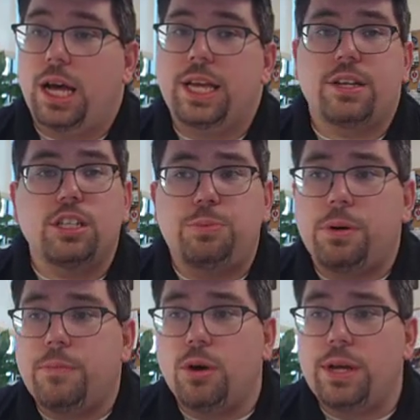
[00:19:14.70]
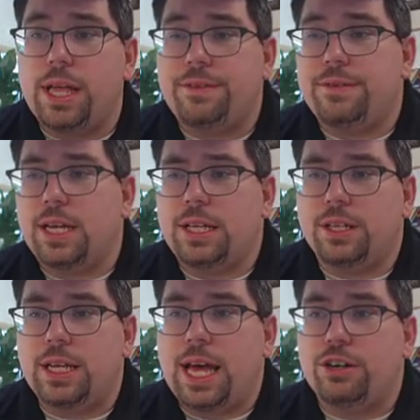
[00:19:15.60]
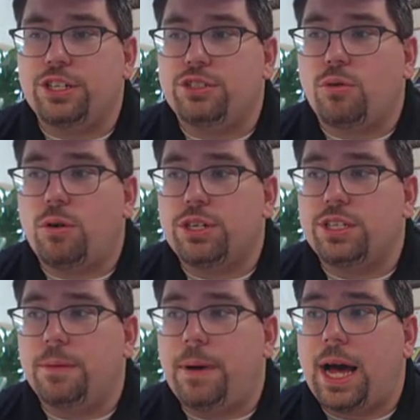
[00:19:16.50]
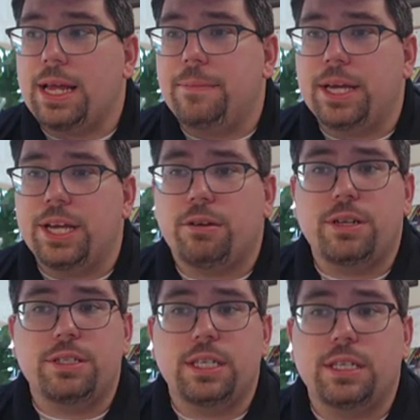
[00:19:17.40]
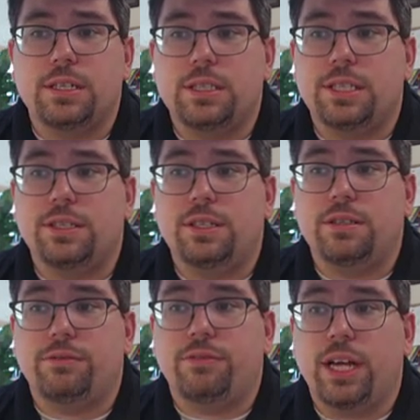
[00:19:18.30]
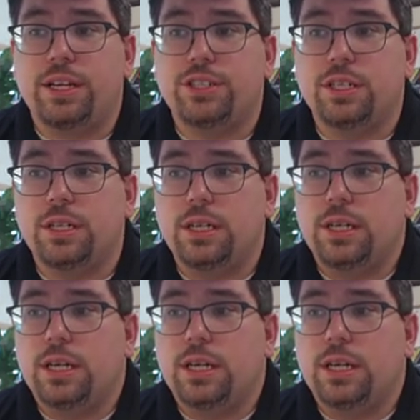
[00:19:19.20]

It does promote the energy storage in the body by increasing the synthesis of glycogen,